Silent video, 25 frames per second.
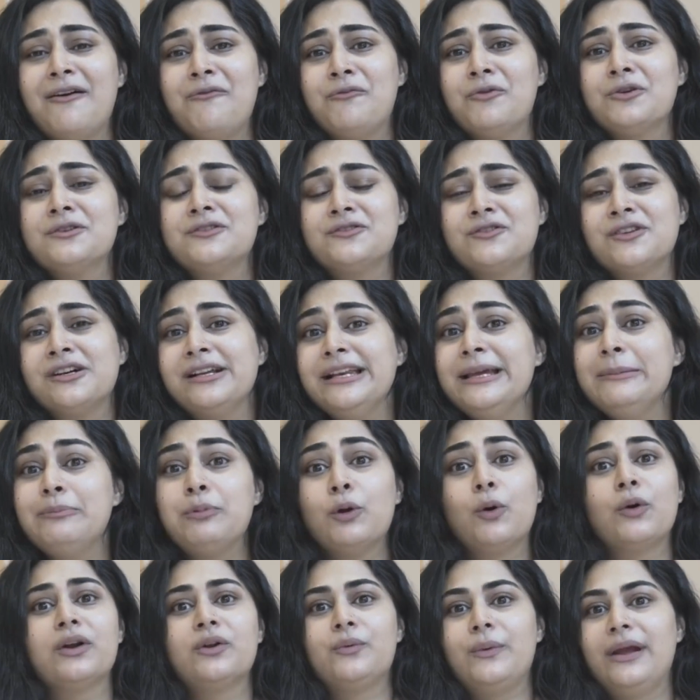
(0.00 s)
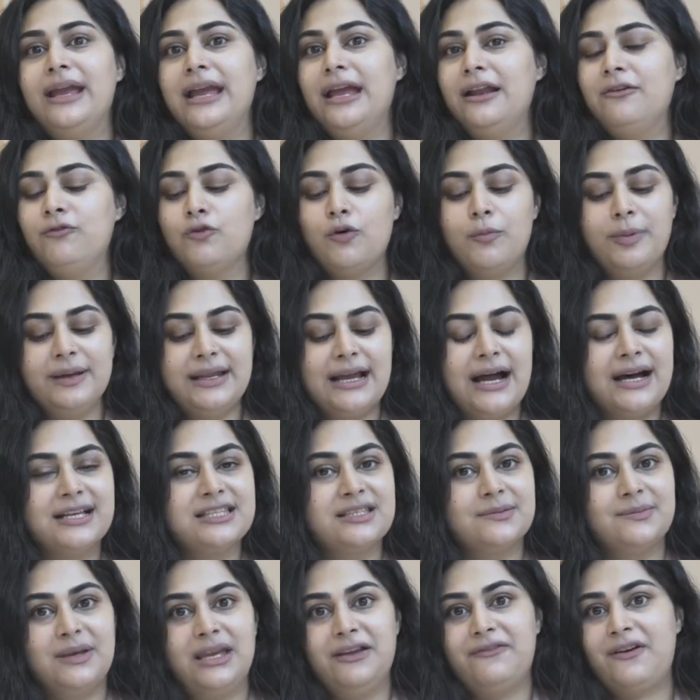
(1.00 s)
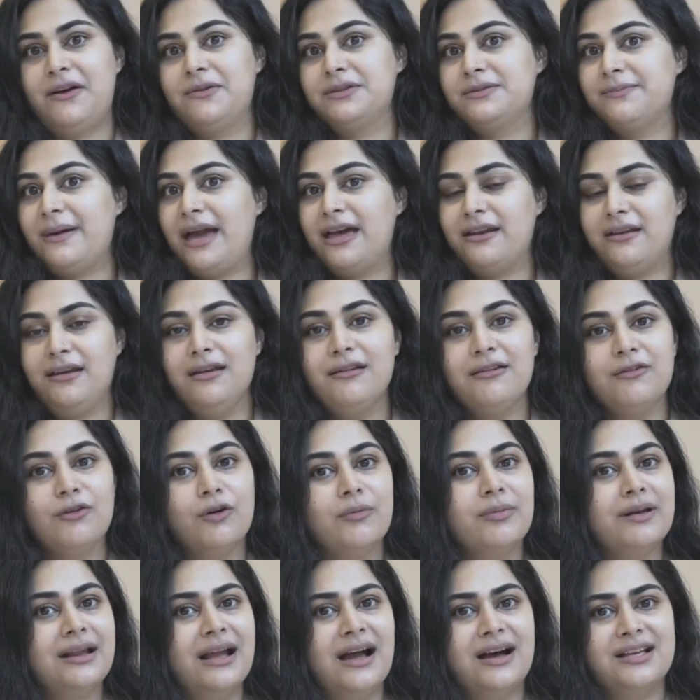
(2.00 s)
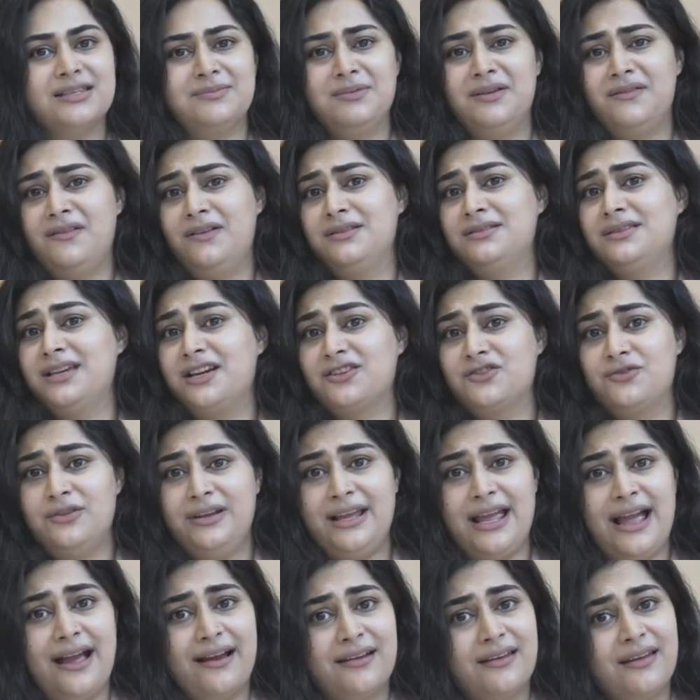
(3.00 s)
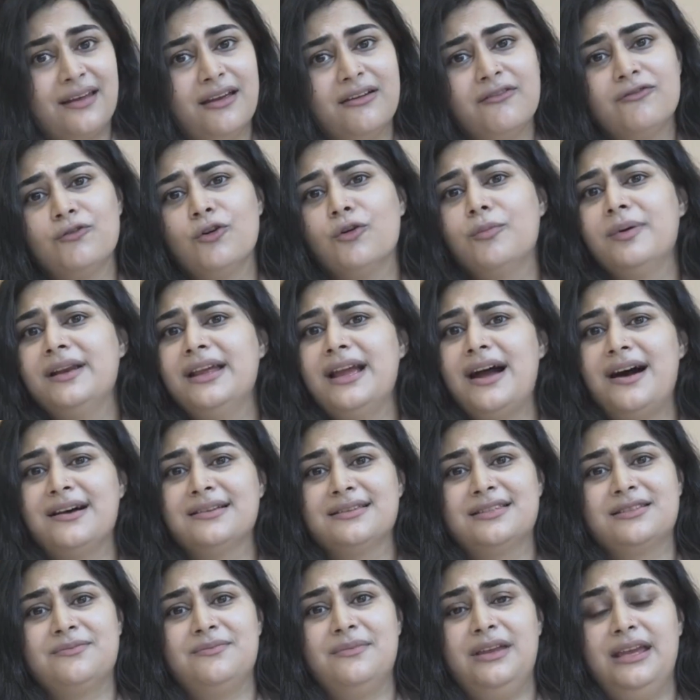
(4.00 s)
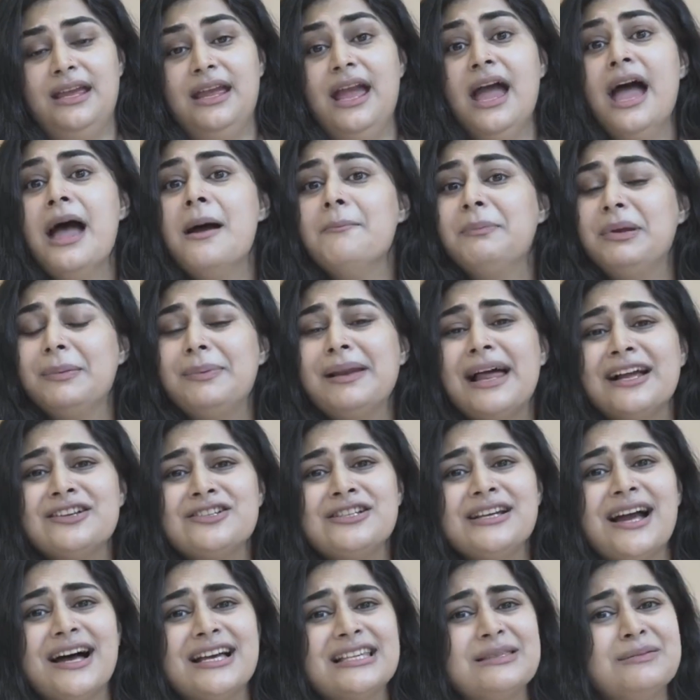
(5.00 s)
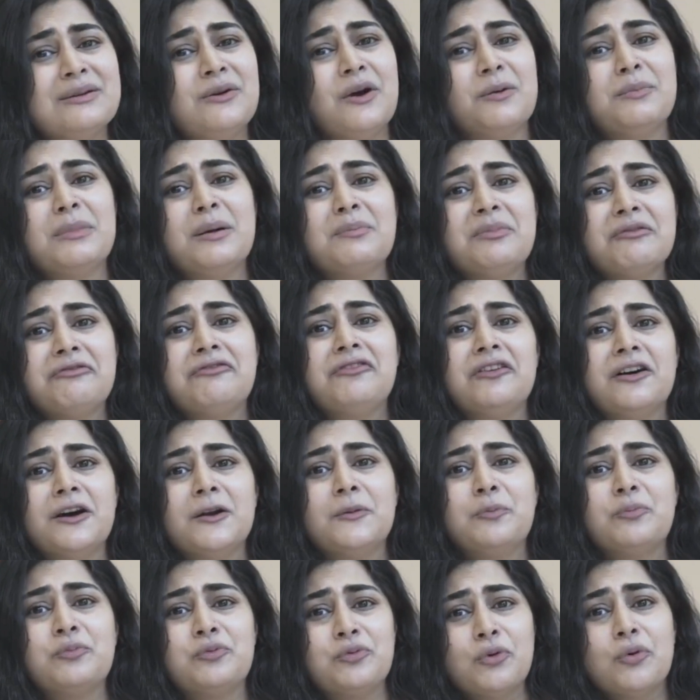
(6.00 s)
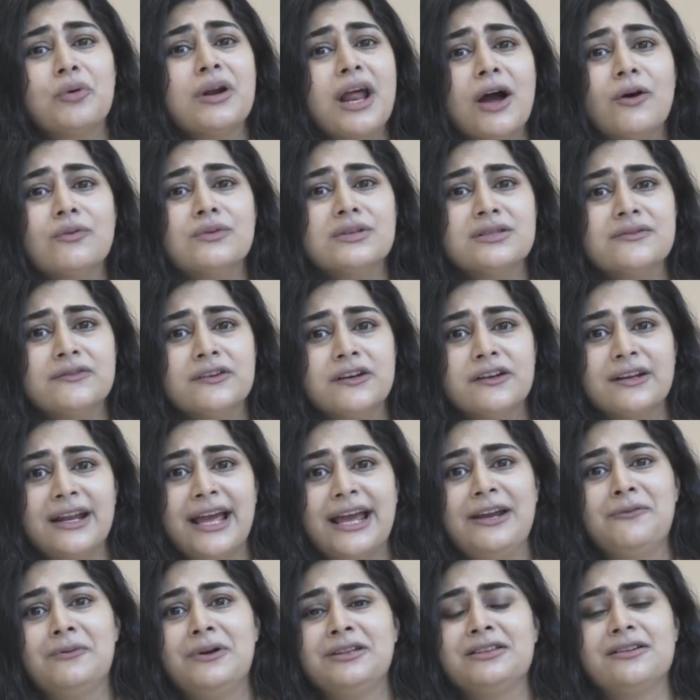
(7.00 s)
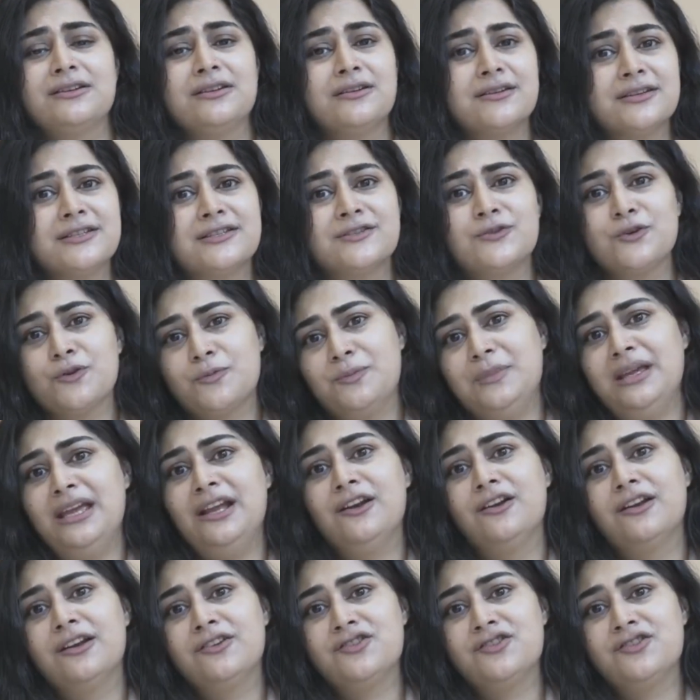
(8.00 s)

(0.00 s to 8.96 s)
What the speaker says: Was really blown away. Nobody asked me if I was married. Nobody asked me if I was sexually active. Nobody asked me. People actually asked me what my preferred pronouns were, right, when the nurse took me in